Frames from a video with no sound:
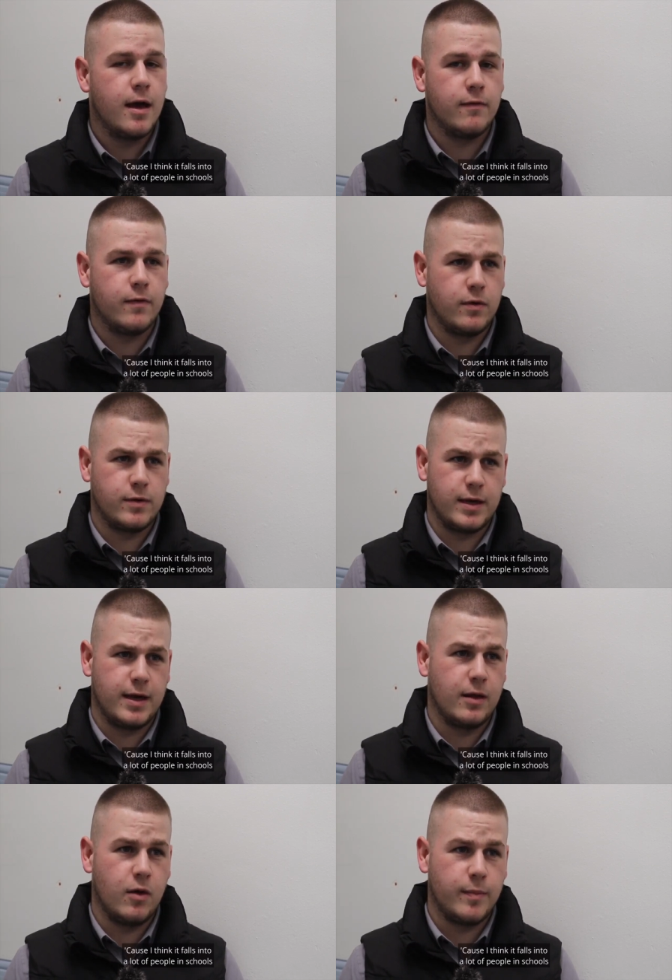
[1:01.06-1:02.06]
it falls
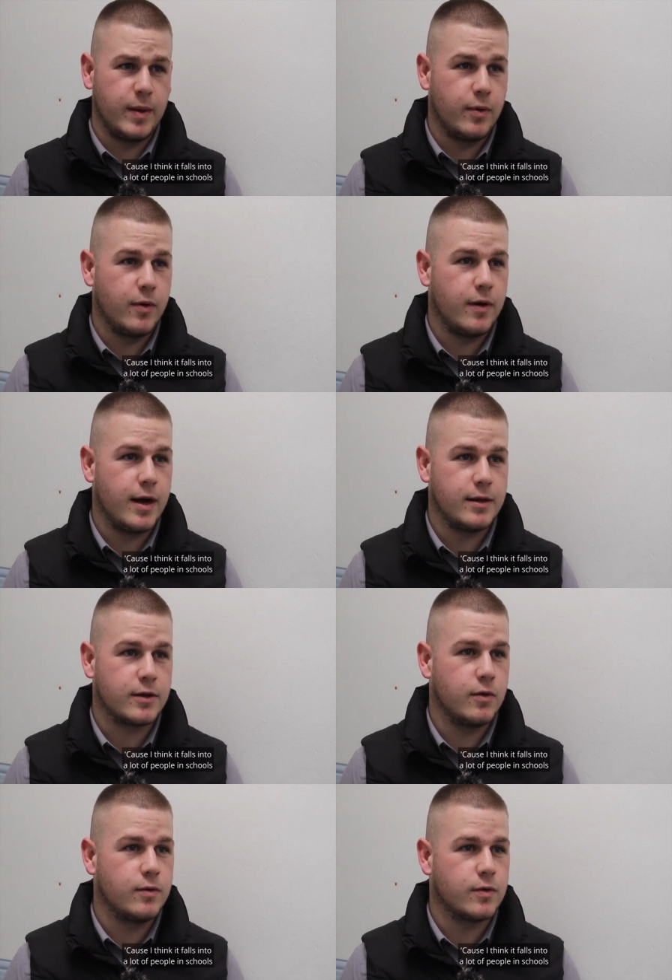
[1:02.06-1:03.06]
into a lot of people in
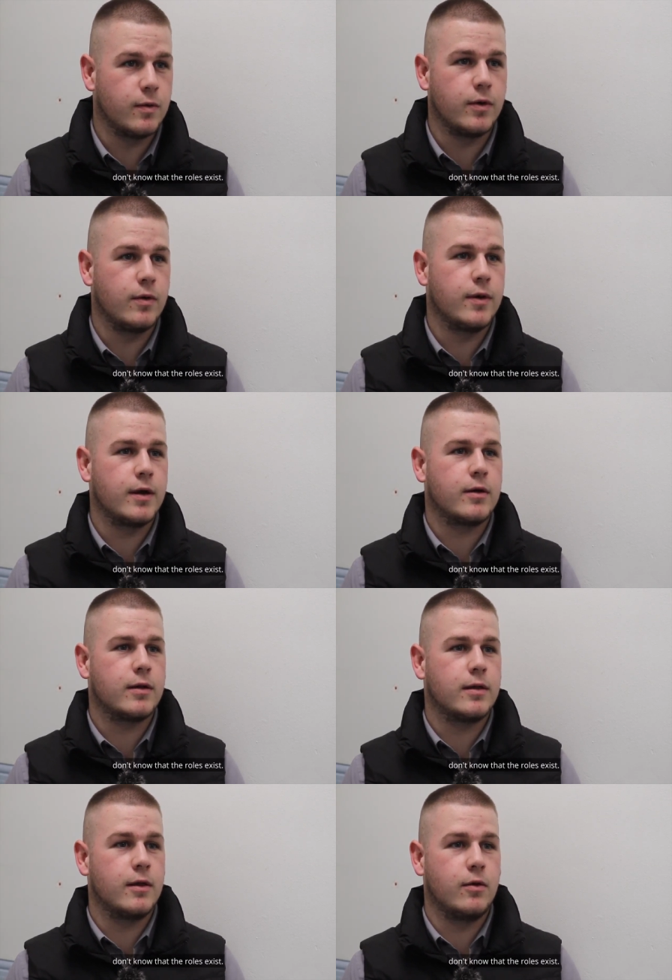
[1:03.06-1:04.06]
schools don't know
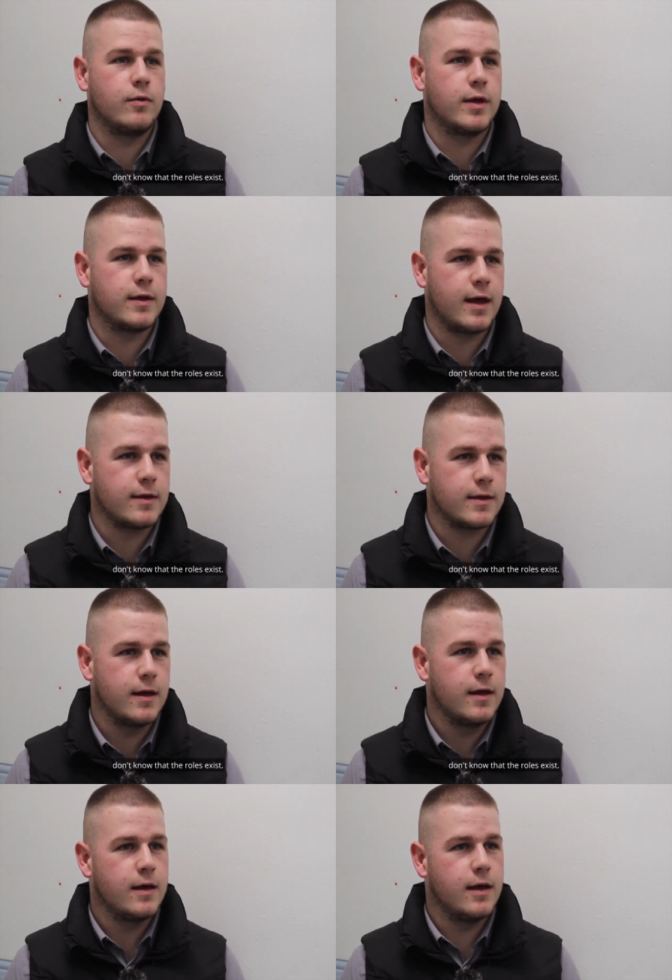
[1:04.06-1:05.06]
that the roles exist
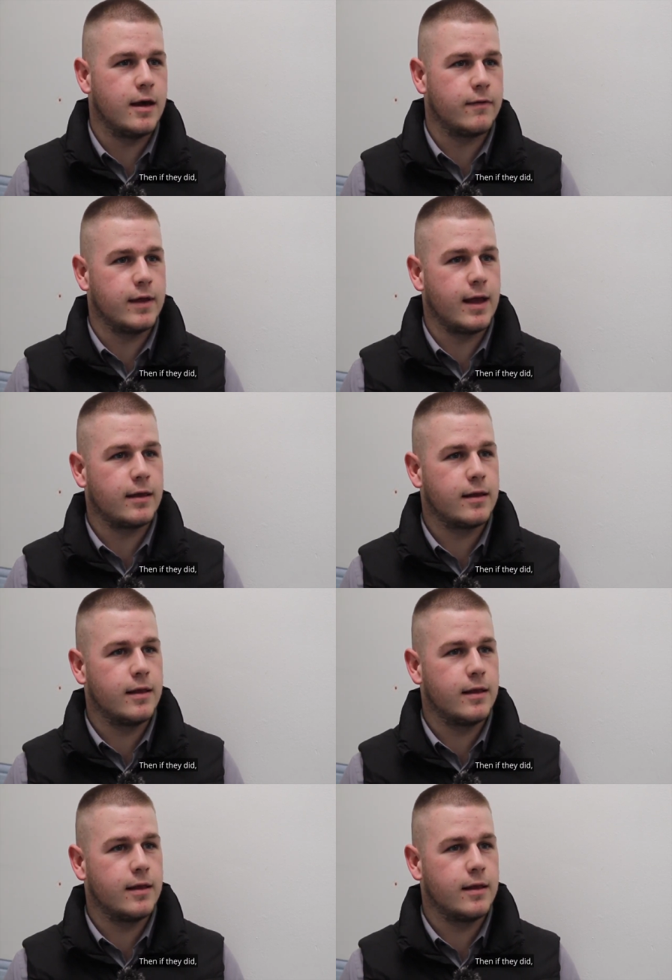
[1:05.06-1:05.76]
and if they did,